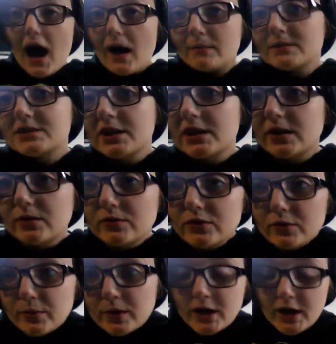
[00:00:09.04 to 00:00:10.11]
I'm a shitty
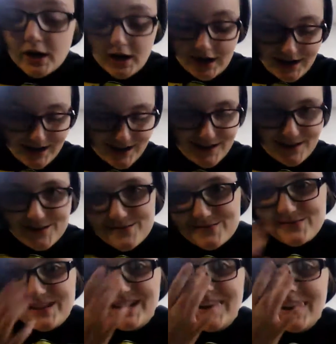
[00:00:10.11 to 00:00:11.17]

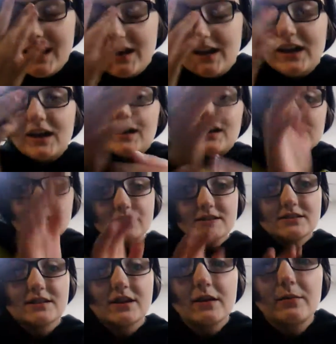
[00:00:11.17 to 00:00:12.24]
YouTuber,
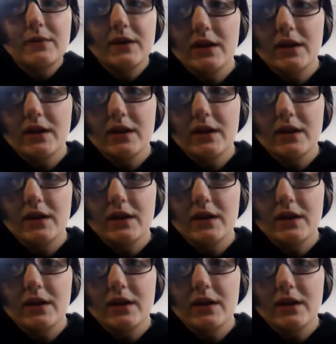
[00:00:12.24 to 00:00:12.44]
is gonna